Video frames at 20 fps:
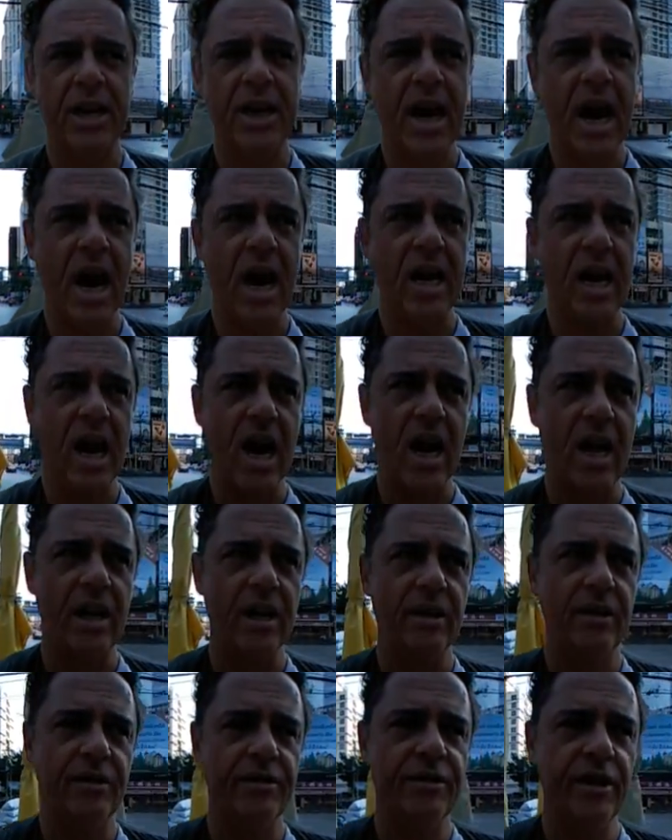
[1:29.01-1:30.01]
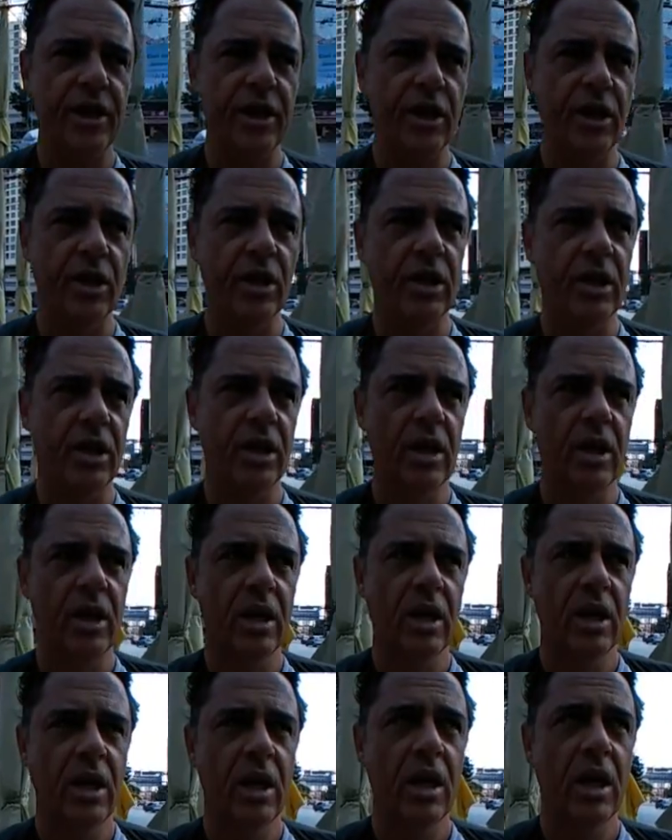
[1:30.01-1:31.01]
Naga figure
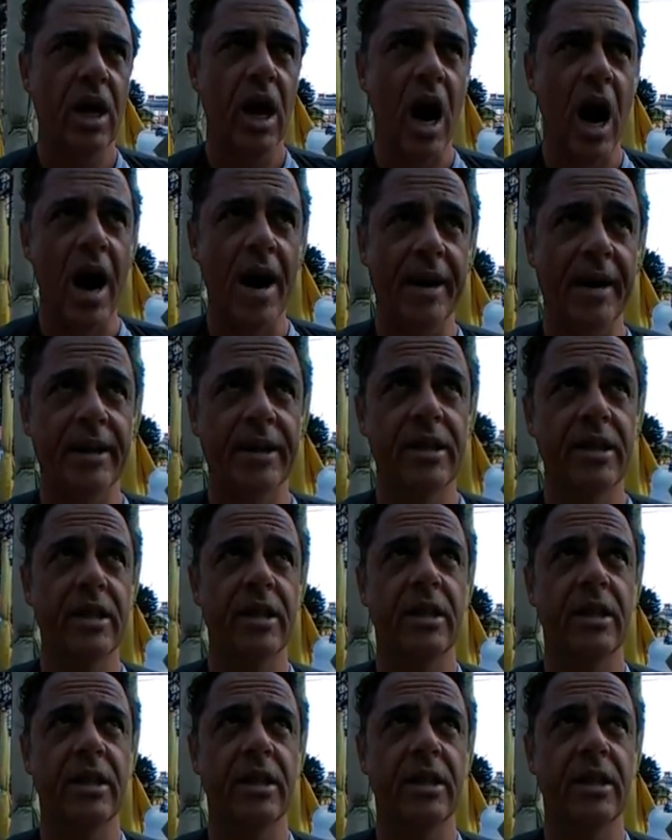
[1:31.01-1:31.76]
on it.